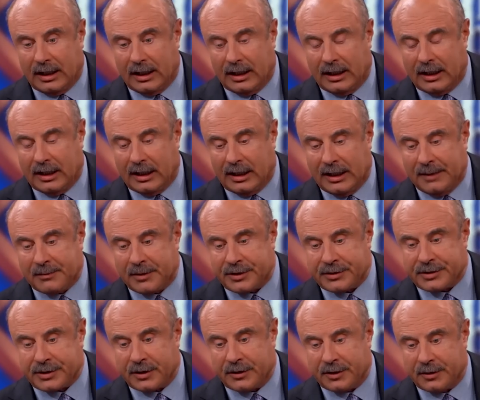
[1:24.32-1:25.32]
I, am
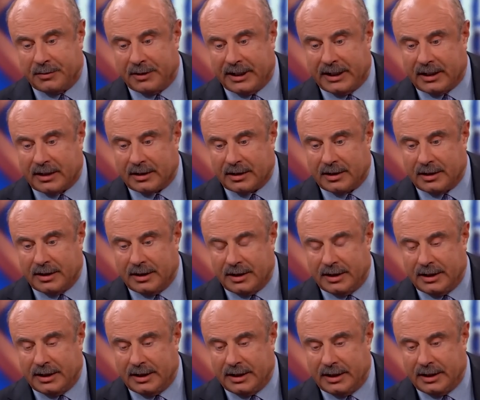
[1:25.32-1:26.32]
concerned about
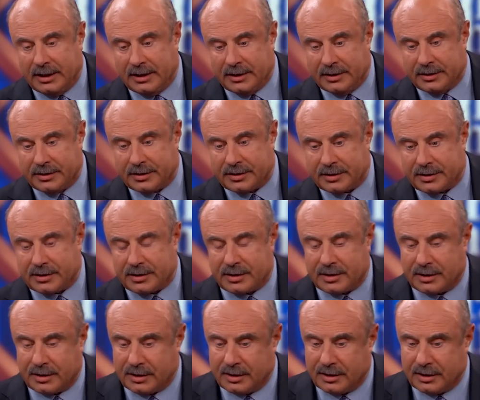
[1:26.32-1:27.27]
is